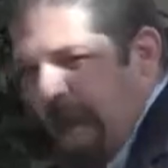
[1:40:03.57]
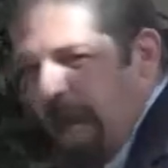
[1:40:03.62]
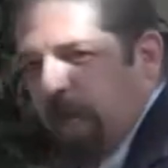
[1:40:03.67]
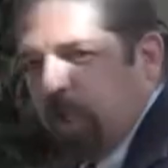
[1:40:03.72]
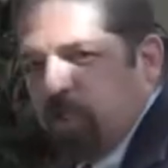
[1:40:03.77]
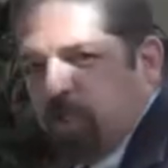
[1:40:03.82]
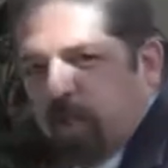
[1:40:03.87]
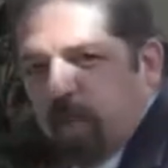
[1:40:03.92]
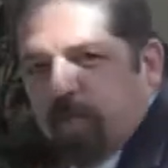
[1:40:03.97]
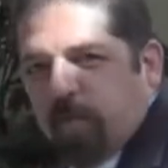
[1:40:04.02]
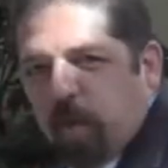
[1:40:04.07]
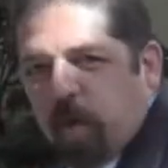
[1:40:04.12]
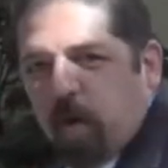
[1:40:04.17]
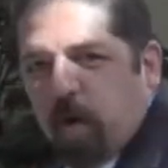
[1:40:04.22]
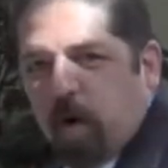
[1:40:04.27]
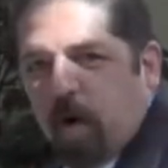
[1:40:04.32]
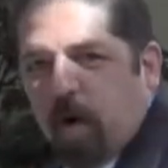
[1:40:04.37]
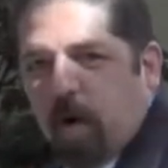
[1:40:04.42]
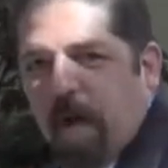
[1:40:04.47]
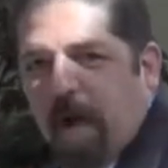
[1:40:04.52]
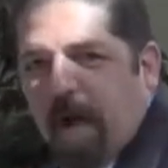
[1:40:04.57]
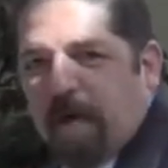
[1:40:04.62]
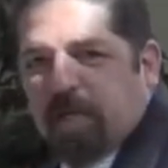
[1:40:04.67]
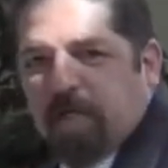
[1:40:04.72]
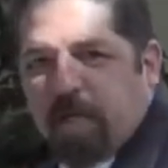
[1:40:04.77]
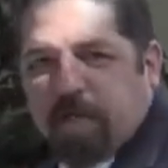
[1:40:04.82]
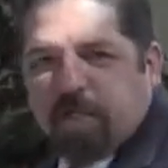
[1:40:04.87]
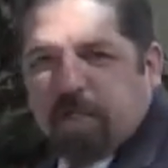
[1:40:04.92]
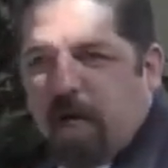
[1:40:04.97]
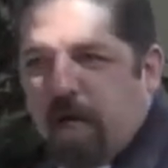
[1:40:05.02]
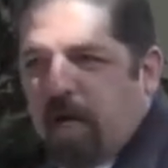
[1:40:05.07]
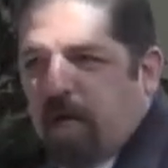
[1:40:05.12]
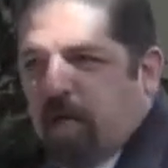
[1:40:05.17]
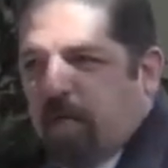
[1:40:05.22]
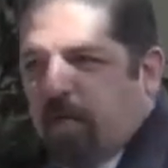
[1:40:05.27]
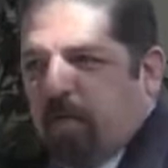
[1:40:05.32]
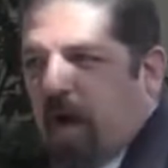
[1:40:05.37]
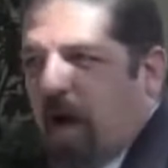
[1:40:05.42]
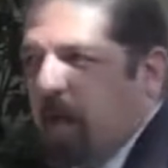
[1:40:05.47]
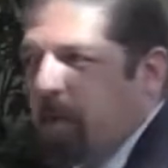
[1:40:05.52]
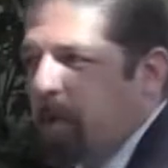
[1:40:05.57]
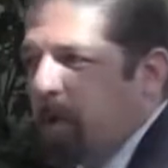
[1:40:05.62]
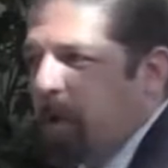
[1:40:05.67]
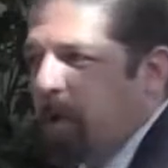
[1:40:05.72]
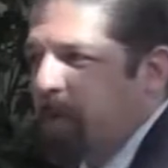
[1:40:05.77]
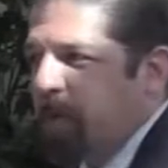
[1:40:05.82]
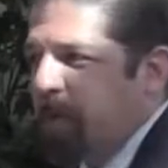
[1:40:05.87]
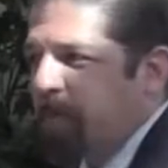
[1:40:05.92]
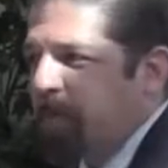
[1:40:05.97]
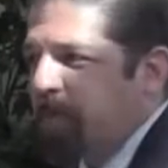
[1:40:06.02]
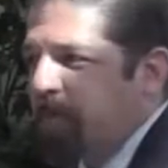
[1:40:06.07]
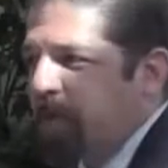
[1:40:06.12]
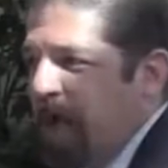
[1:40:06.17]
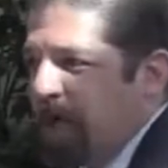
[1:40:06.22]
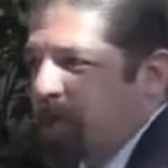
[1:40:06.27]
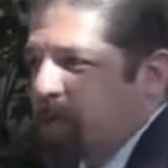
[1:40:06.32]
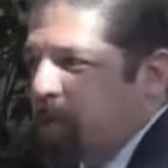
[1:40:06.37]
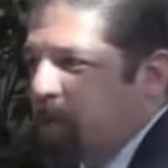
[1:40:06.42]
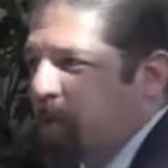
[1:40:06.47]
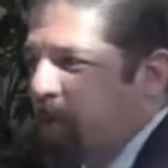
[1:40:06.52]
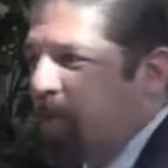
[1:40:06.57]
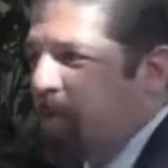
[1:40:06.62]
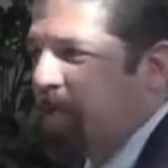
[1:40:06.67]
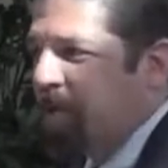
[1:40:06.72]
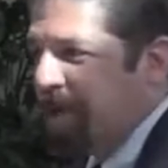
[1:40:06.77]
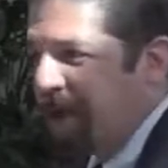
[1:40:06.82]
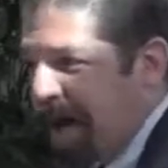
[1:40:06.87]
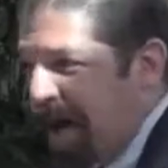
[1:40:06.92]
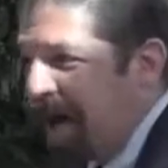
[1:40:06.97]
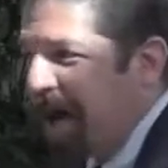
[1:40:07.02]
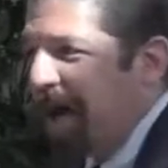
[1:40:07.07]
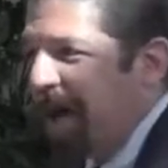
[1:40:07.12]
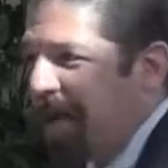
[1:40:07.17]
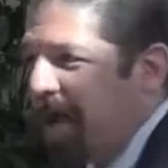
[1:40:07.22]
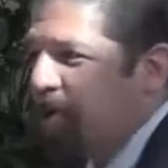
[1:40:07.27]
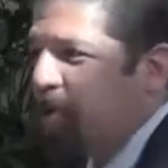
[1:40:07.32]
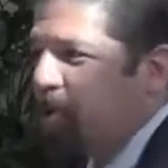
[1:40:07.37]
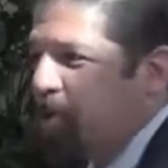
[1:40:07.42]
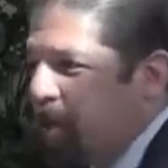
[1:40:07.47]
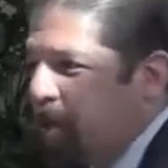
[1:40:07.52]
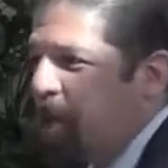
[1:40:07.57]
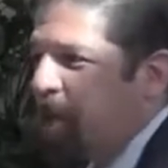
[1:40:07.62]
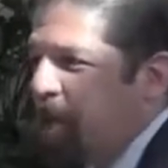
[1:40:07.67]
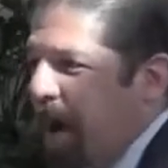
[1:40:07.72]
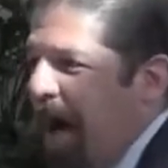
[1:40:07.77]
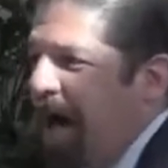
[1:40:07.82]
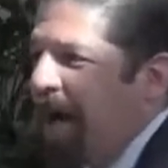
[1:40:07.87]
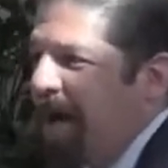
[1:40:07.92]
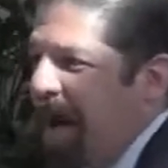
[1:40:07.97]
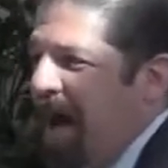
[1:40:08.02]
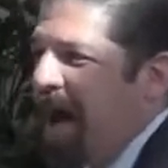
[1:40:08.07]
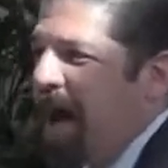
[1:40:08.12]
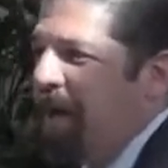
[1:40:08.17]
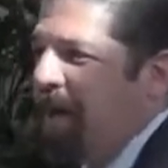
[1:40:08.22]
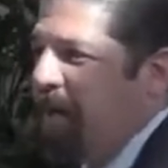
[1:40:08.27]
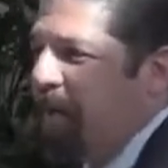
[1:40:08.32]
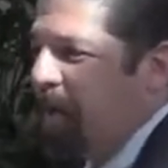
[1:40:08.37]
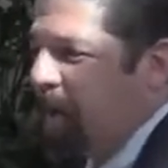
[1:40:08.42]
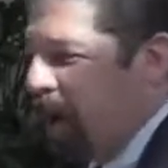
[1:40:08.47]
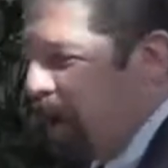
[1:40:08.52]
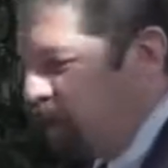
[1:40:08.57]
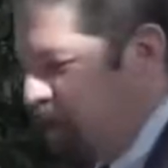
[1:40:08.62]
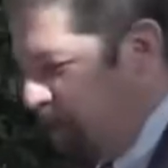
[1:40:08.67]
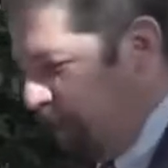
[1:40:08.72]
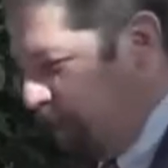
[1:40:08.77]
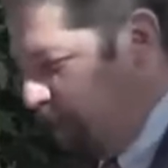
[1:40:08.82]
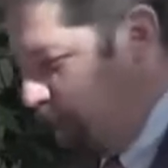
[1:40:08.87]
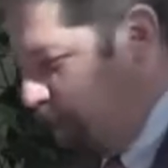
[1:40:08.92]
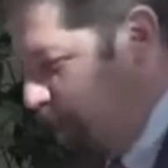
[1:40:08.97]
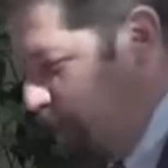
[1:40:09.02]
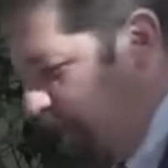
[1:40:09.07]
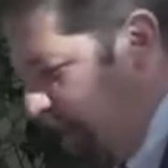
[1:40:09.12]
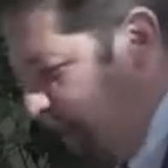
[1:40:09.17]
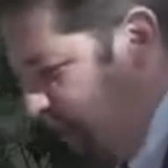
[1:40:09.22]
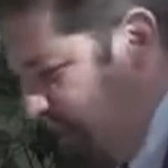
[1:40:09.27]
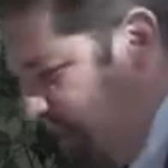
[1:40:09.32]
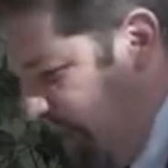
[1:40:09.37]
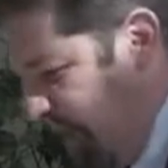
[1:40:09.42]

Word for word: angel of the Lord as a second divine person. That's true today. That's true right now, that there are Jews who believe